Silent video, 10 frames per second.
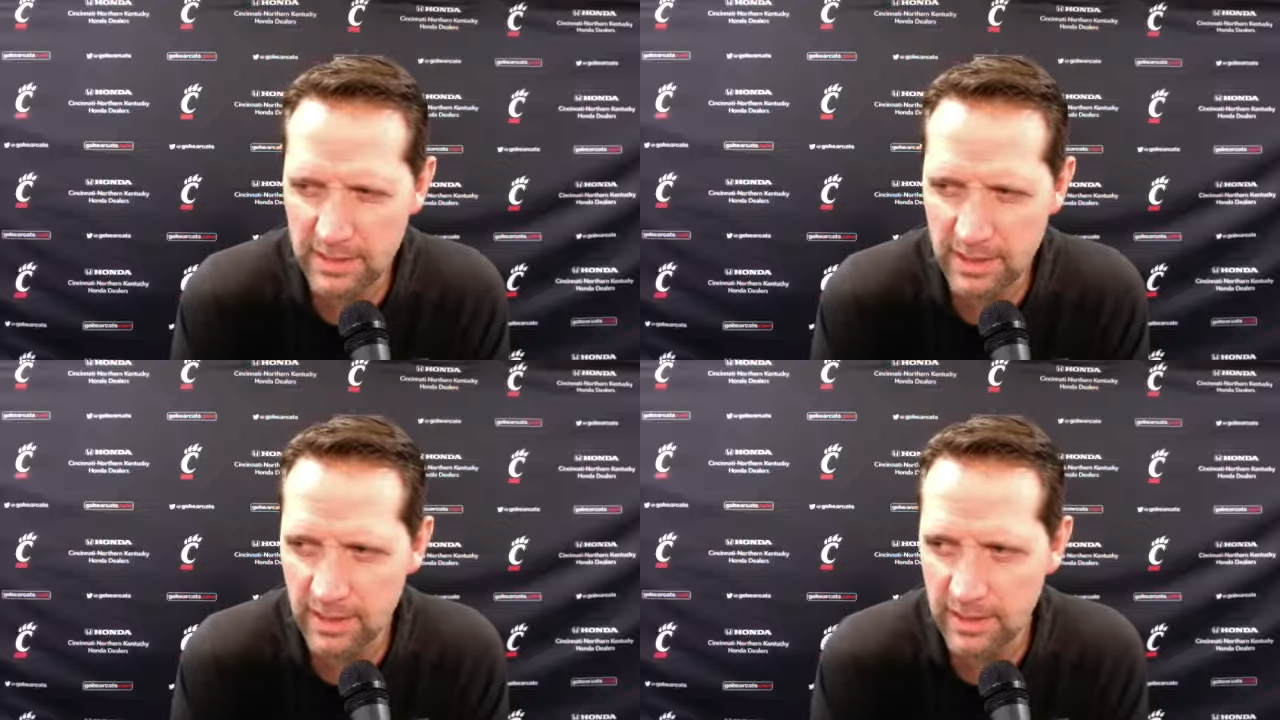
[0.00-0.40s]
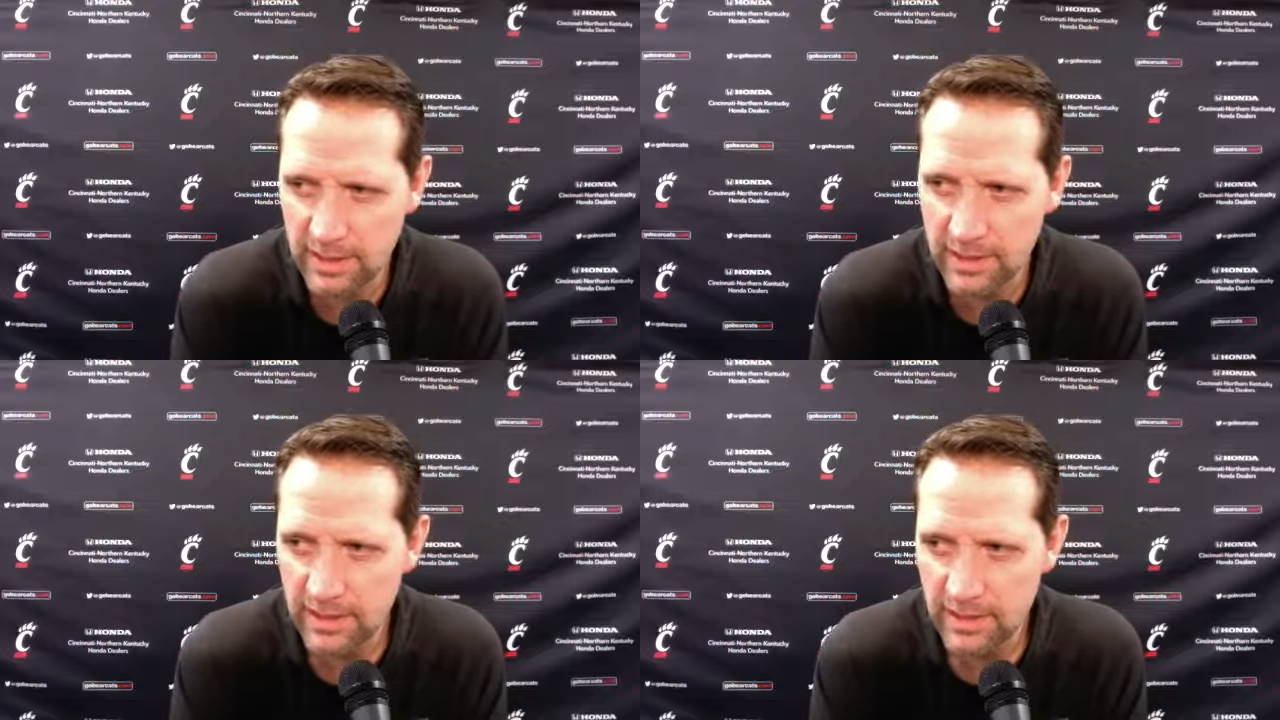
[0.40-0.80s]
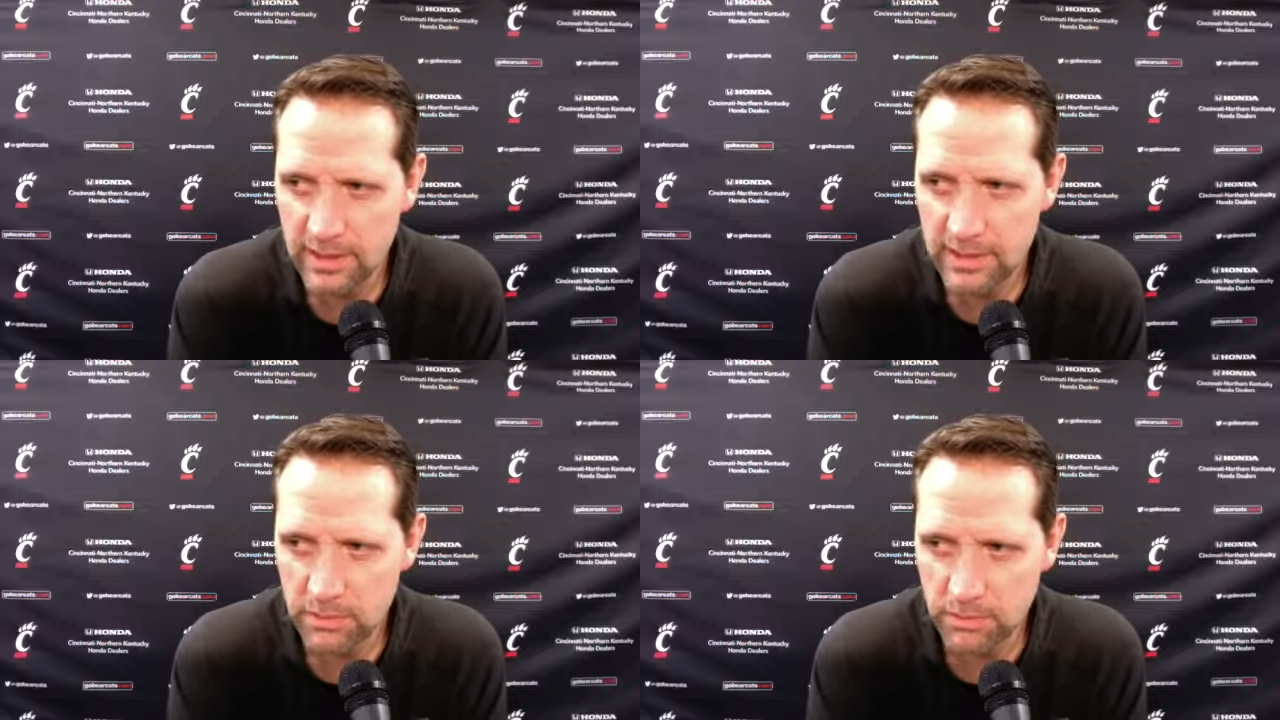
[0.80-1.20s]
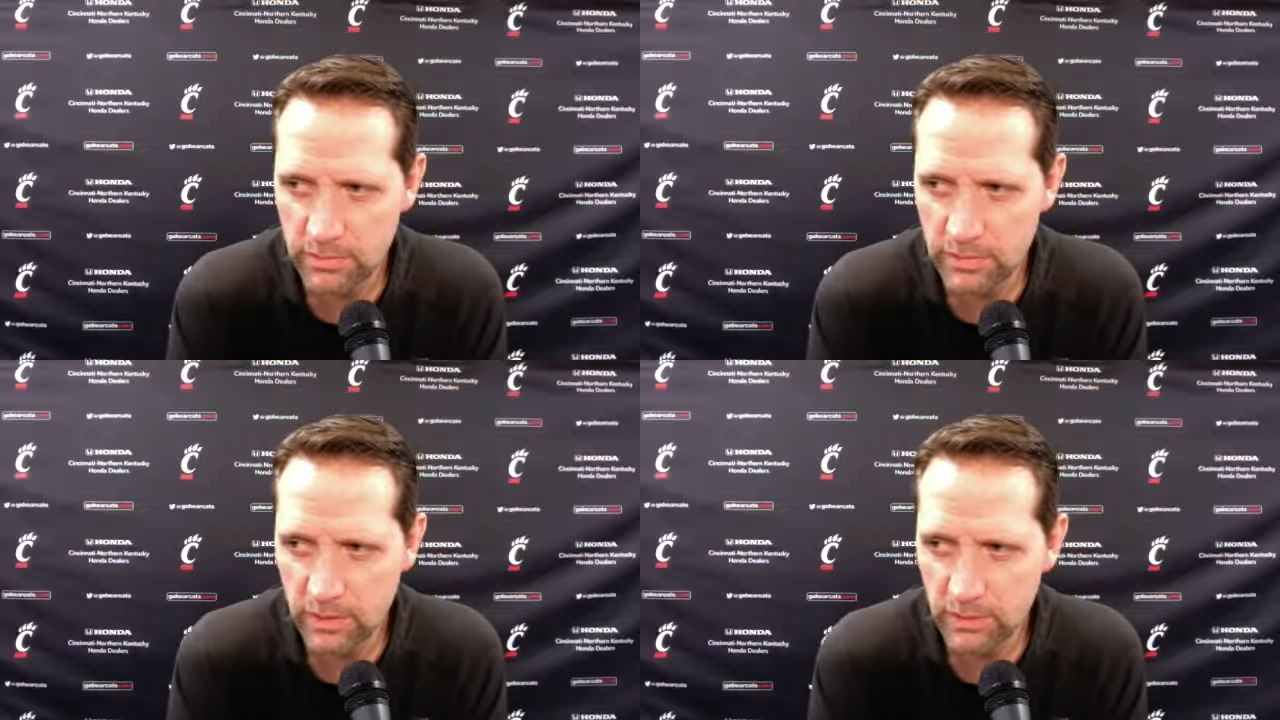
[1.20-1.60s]
I think that some
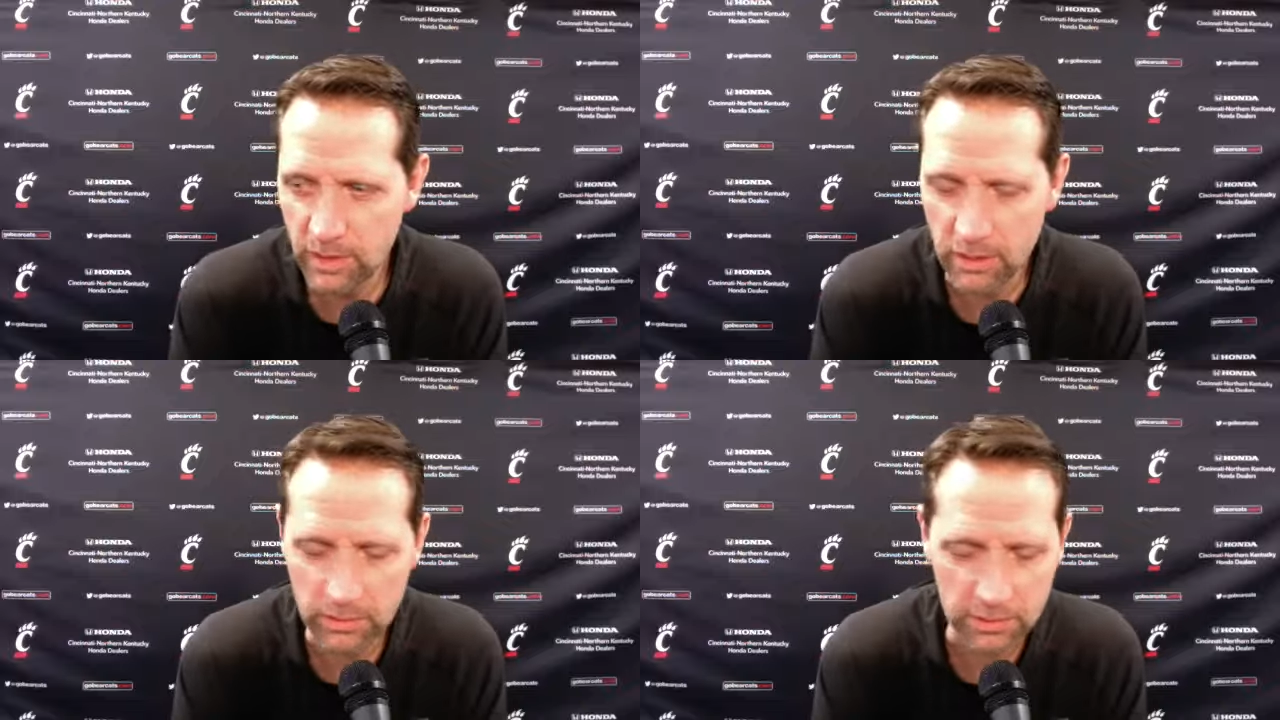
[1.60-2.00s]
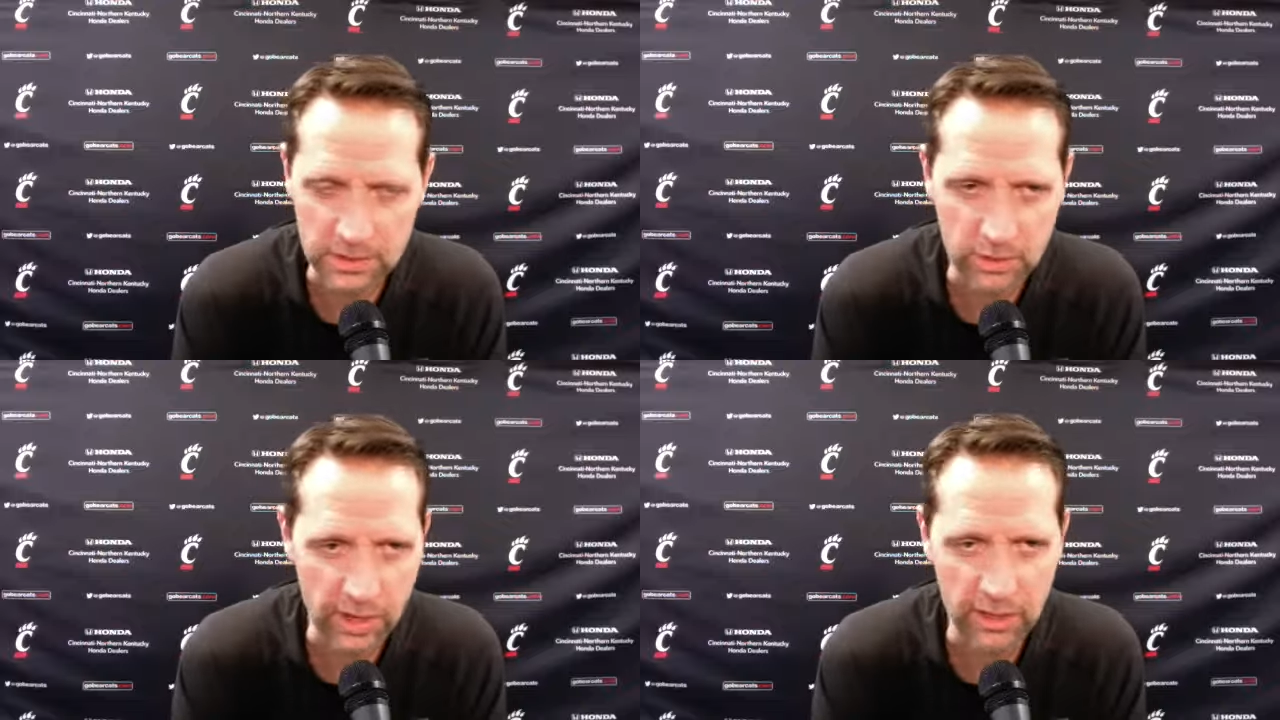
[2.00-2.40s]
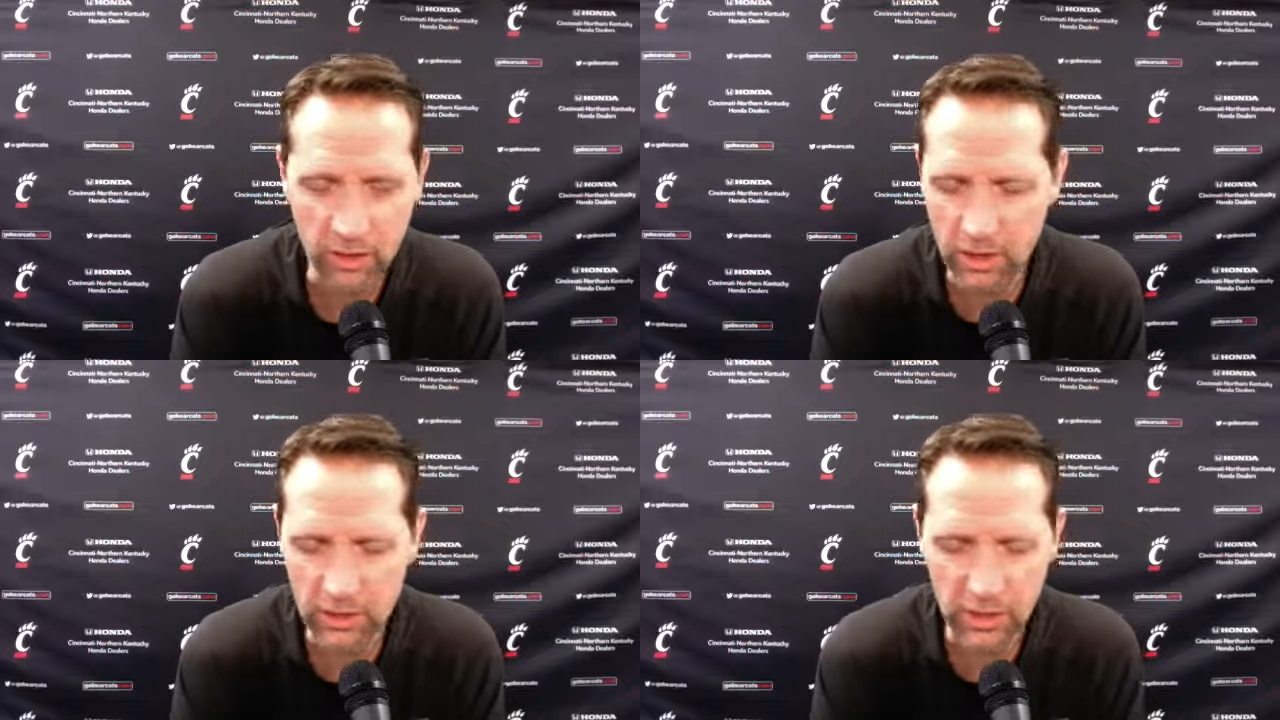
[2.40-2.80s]
you know obviously great guard,